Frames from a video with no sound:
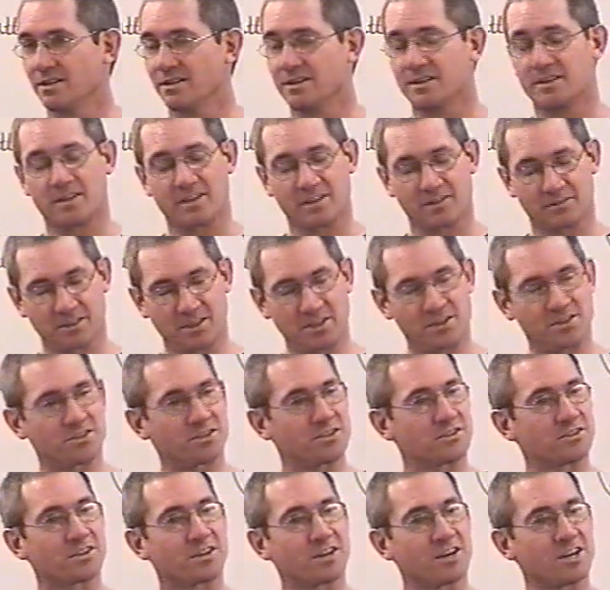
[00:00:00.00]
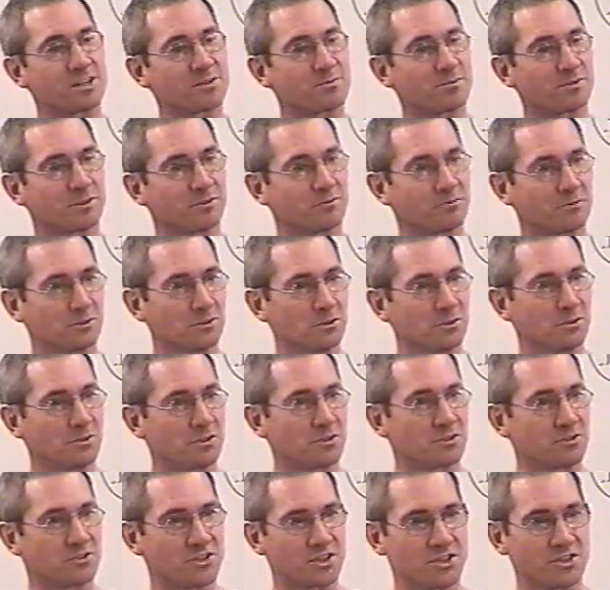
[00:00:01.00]
at least in the Gospel of Luke,
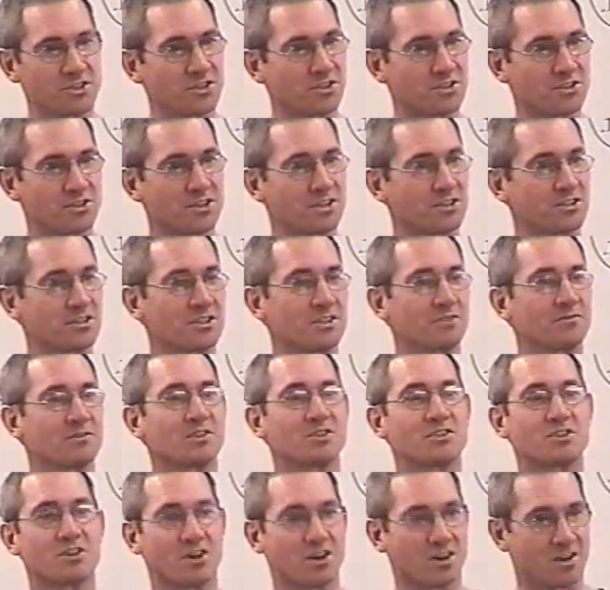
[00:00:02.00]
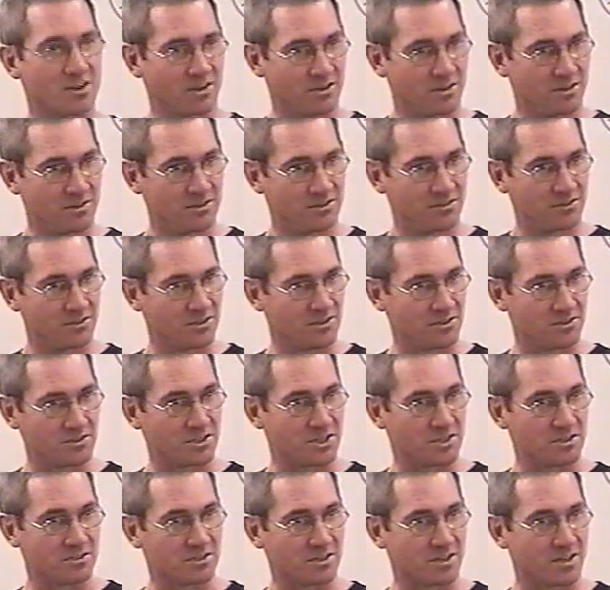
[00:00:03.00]
Jesus doesn't even talk to a
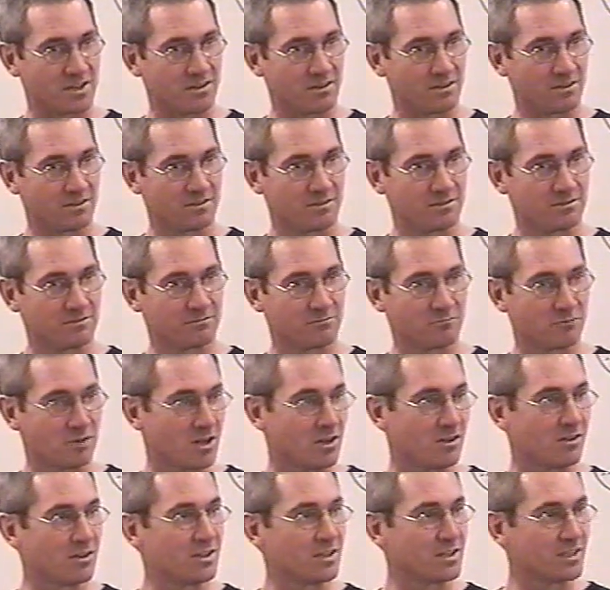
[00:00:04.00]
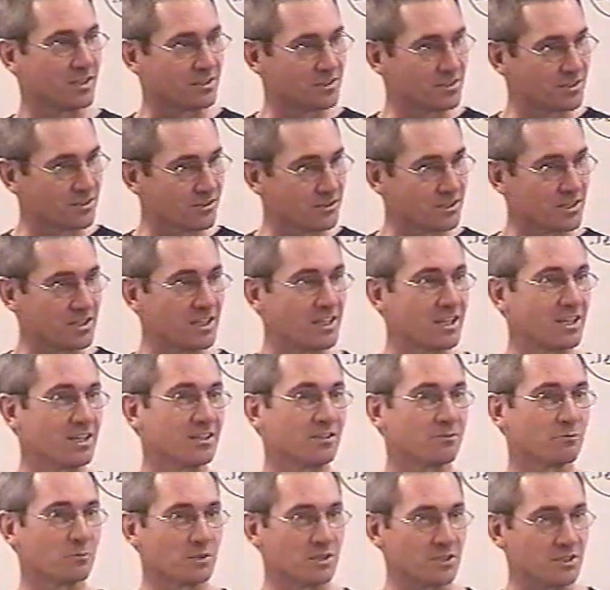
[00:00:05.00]
Gentile. Well, until the end,
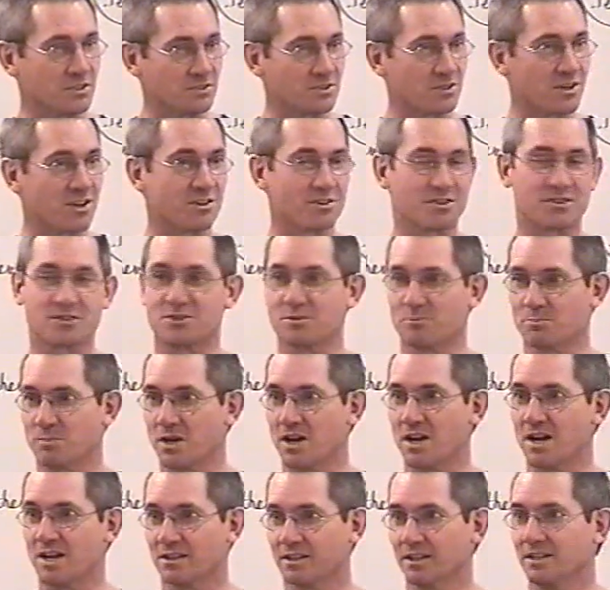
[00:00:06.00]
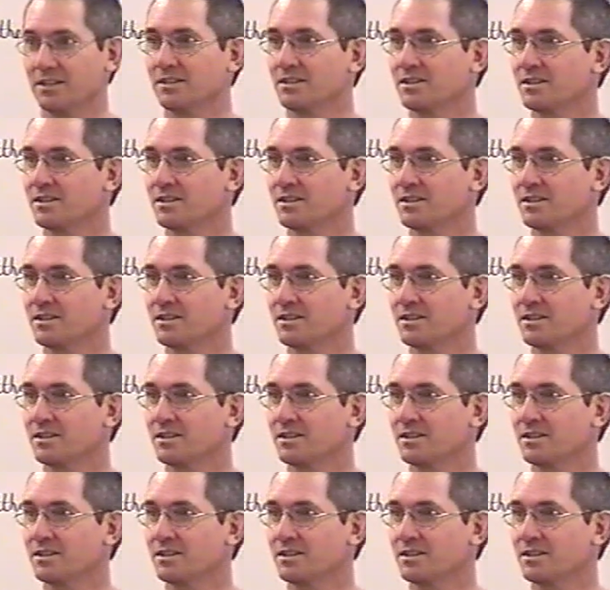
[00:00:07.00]
when he talks to Pilate.